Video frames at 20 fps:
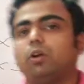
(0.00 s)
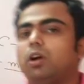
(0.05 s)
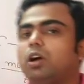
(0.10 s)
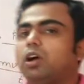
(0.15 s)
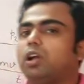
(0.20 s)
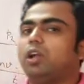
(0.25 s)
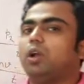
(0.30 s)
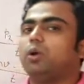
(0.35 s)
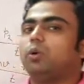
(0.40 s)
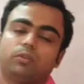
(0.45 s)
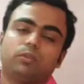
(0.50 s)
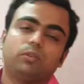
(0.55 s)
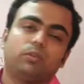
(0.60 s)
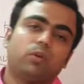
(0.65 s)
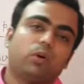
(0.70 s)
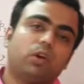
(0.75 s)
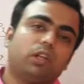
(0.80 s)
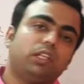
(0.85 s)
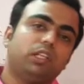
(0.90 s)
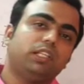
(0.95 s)
law we
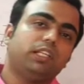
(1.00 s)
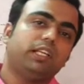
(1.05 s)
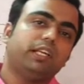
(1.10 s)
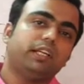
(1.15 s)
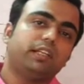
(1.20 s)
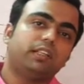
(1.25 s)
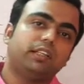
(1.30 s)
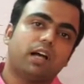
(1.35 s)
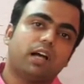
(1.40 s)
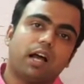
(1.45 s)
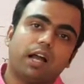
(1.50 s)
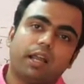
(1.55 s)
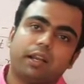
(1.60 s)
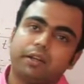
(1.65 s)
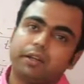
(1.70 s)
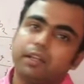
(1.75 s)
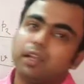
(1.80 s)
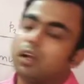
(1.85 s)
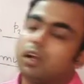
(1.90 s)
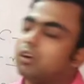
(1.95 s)
only get the
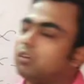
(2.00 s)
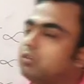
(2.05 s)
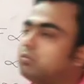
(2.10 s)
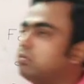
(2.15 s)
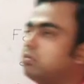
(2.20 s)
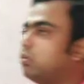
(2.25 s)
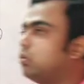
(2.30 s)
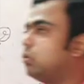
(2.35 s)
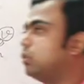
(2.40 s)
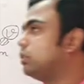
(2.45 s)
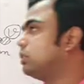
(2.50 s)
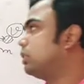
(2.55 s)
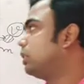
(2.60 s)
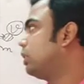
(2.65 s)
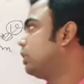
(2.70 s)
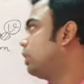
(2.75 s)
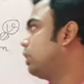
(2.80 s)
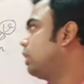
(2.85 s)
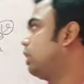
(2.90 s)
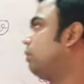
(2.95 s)
idea of force,
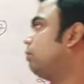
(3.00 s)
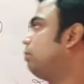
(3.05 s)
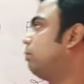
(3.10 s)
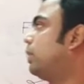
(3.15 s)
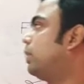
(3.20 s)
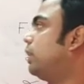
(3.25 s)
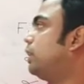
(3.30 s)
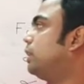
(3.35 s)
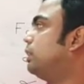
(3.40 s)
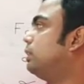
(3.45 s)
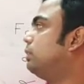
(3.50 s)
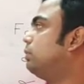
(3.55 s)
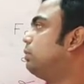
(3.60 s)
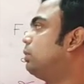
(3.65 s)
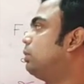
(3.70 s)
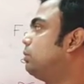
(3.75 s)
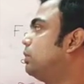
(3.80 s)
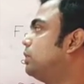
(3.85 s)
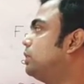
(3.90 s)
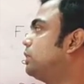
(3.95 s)
but
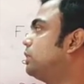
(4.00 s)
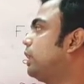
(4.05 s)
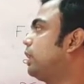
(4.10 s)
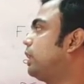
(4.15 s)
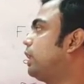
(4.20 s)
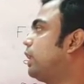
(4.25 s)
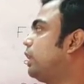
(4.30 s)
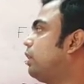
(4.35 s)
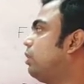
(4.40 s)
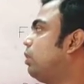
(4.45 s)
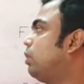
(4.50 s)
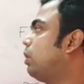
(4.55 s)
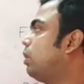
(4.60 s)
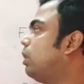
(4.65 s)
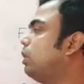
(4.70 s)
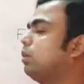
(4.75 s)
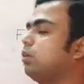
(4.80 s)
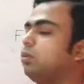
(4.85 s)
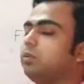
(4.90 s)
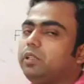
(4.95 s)
from the second
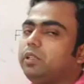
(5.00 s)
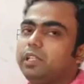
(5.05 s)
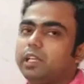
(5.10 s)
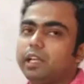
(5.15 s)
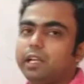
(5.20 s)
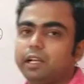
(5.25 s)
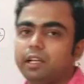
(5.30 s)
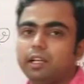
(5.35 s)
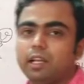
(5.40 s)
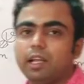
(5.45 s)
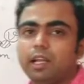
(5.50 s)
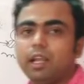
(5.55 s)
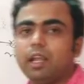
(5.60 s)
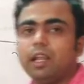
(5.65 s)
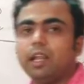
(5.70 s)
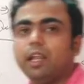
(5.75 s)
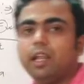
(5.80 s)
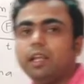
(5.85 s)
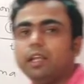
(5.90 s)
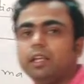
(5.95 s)
law we get
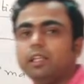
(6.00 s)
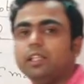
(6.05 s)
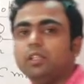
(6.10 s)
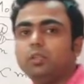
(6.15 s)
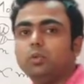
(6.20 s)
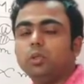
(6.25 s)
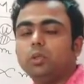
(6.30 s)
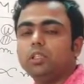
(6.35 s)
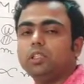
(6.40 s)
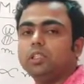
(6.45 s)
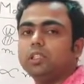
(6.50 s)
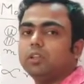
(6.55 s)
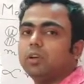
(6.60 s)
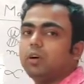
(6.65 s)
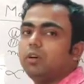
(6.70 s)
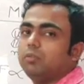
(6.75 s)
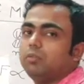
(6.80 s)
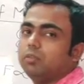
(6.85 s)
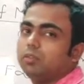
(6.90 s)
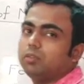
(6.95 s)
a equation
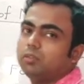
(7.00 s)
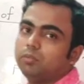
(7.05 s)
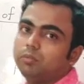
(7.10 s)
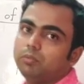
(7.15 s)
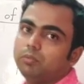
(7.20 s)
of